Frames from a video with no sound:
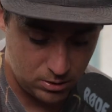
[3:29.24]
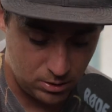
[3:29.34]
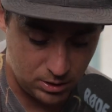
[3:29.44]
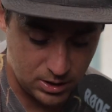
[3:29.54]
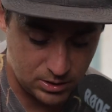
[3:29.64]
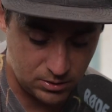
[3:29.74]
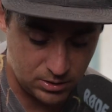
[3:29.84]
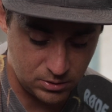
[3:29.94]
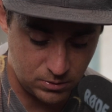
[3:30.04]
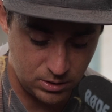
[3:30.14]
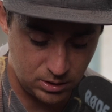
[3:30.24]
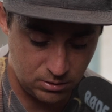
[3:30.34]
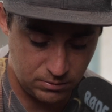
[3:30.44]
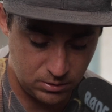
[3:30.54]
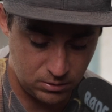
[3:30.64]
Okay, so I just wanted to
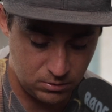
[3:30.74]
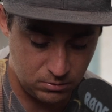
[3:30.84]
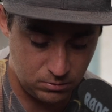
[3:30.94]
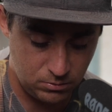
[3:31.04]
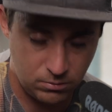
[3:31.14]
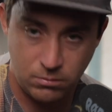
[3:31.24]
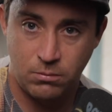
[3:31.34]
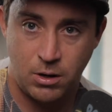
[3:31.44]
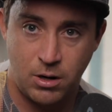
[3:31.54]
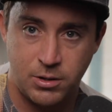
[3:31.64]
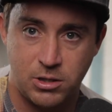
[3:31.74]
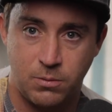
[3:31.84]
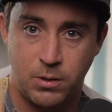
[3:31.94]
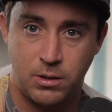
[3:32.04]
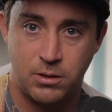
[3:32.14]
give you my honest
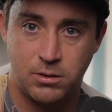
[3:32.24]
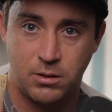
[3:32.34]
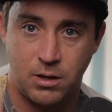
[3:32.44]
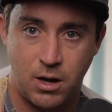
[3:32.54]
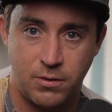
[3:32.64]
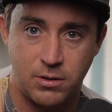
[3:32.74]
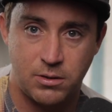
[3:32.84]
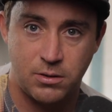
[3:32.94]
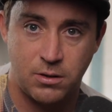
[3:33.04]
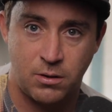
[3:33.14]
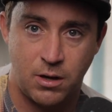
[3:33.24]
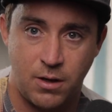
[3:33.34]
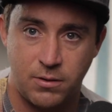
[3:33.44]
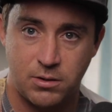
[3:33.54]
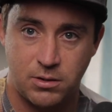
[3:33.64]
opinions on how
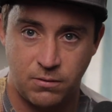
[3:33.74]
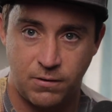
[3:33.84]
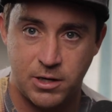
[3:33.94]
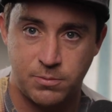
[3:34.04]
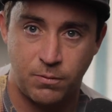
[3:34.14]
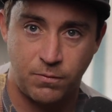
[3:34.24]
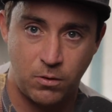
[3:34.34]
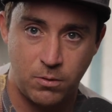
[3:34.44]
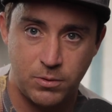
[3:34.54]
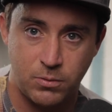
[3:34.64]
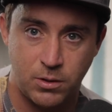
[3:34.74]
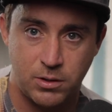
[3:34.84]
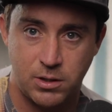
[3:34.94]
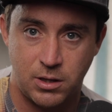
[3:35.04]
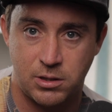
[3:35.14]
this device performed when I
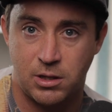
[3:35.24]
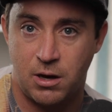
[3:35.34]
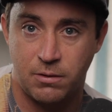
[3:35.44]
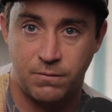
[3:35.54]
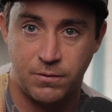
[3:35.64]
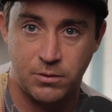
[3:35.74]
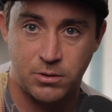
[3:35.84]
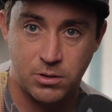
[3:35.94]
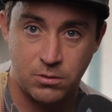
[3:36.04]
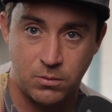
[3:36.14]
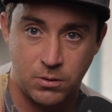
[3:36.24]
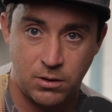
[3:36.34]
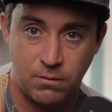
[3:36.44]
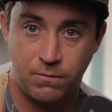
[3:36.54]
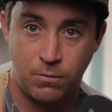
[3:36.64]
was actually out in the field shooting with
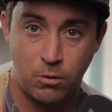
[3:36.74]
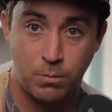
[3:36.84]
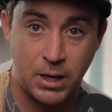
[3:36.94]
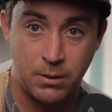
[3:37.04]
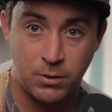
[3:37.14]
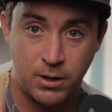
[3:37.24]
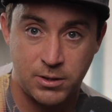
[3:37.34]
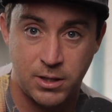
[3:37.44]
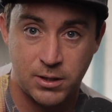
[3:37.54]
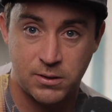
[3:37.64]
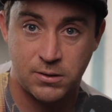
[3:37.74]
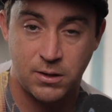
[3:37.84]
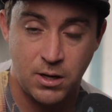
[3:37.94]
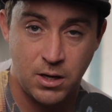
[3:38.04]
it for paid projects.